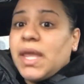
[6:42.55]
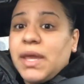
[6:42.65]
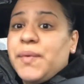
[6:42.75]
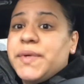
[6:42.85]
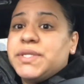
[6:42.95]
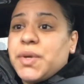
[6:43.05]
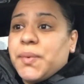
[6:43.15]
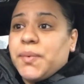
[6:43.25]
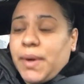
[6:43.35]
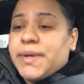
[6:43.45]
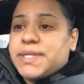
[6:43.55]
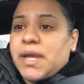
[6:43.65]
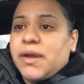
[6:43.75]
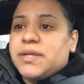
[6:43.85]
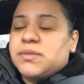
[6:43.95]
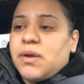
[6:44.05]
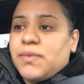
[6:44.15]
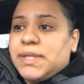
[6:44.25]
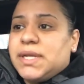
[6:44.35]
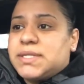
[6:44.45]
it was very scary so i
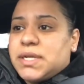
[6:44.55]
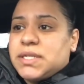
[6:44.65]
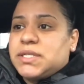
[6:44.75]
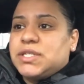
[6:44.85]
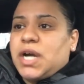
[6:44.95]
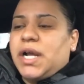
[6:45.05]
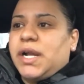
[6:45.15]
run downstairs to john